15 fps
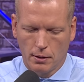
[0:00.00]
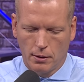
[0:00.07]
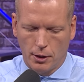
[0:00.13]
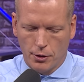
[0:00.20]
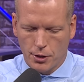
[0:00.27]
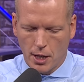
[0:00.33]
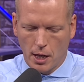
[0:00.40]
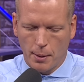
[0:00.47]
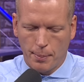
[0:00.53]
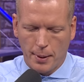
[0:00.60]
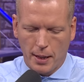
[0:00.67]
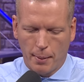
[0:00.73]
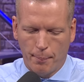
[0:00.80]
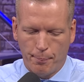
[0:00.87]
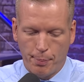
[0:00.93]
There's gonna be
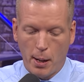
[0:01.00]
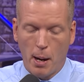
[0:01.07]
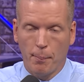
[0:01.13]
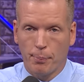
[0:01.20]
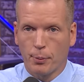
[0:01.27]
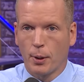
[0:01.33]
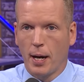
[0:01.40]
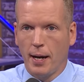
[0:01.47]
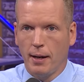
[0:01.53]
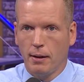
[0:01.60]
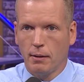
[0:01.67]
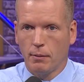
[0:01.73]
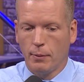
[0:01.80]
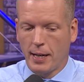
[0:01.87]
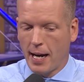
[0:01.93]
a bump, right?
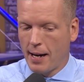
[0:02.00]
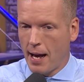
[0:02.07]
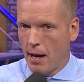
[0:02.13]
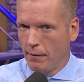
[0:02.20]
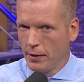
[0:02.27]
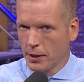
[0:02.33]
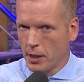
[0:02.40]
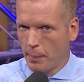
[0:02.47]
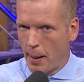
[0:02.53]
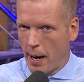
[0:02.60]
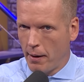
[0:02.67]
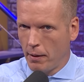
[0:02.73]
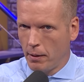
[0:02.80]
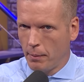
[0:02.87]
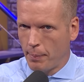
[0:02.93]
We got Alvin
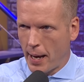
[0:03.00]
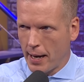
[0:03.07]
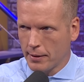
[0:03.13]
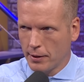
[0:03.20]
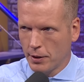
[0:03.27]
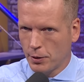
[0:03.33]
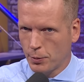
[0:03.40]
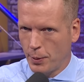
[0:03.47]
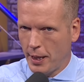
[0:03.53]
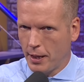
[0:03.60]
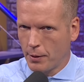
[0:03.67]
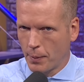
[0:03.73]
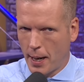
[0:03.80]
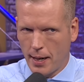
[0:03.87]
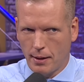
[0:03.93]
Kamara back this
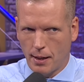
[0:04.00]
week, right?